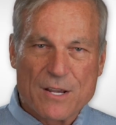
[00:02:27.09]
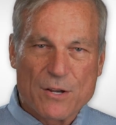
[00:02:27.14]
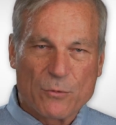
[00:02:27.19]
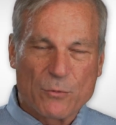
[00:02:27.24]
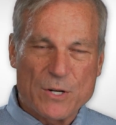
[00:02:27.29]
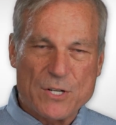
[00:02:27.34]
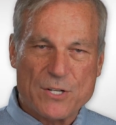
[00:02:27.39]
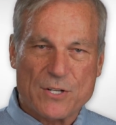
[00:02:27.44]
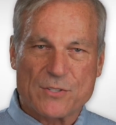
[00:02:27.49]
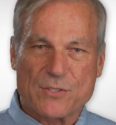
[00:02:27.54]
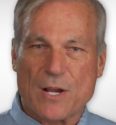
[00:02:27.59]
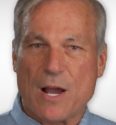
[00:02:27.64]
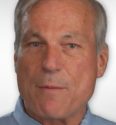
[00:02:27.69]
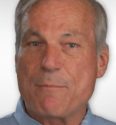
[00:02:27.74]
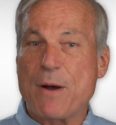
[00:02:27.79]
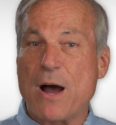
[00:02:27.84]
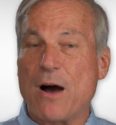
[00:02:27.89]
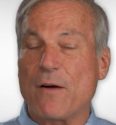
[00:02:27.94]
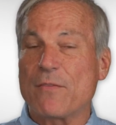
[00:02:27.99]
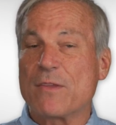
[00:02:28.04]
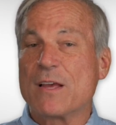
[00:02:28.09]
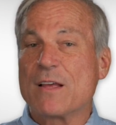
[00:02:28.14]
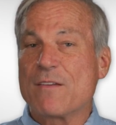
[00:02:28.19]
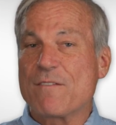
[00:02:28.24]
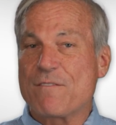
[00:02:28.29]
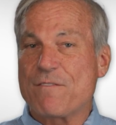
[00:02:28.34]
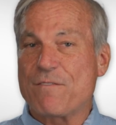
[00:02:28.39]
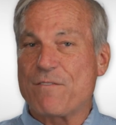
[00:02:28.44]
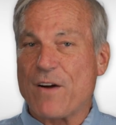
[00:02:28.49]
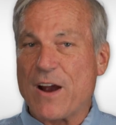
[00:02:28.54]
which is about
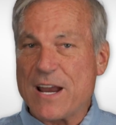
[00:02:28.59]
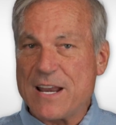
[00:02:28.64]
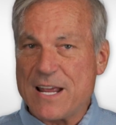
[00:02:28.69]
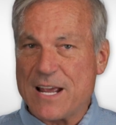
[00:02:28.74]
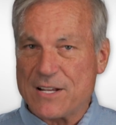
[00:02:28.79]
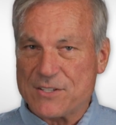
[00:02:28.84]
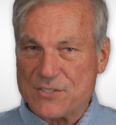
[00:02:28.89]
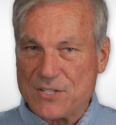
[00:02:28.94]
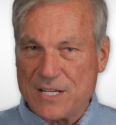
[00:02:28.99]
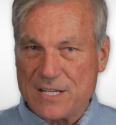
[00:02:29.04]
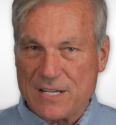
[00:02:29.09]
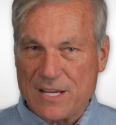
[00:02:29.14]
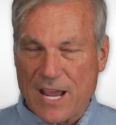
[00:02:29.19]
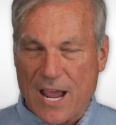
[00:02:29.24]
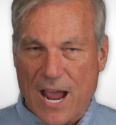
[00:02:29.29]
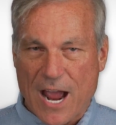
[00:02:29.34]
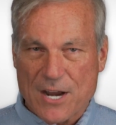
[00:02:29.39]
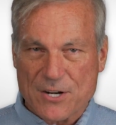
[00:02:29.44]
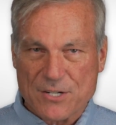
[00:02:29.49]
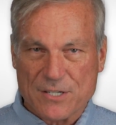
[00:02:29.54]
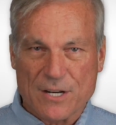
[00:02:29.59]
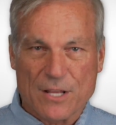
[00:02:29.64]
financing cash.